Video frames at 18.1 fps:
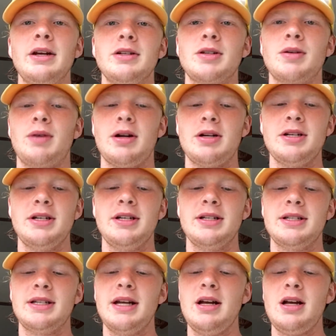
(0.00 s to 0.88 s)
So
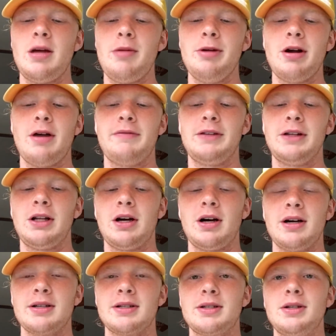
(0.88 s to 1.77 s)
Washington State coming off a
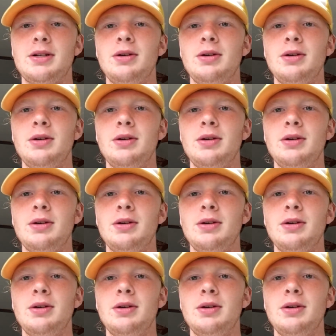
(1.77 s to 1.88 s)
loss